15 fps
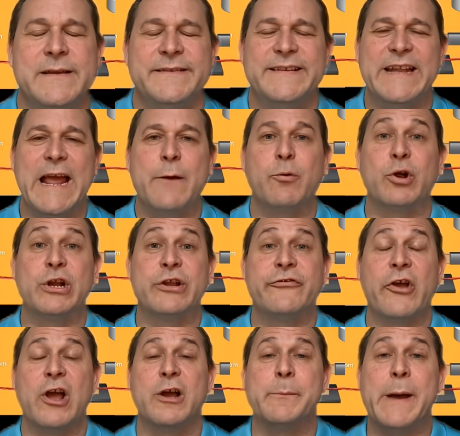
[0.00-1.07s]
Today we're going to
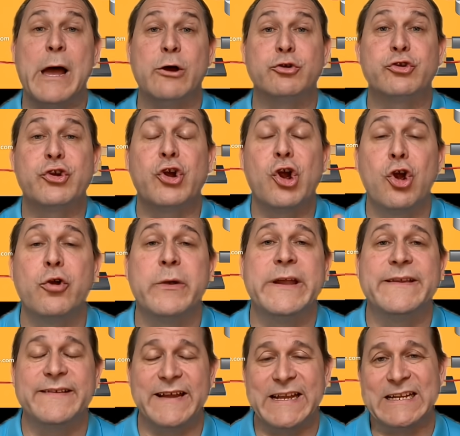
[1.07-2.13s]
talk about
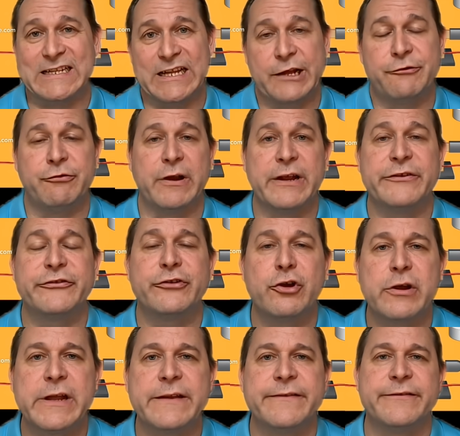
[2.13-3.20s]
current in electric
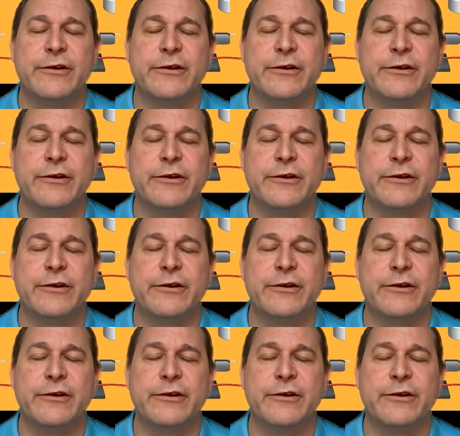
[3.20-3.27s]
circuits,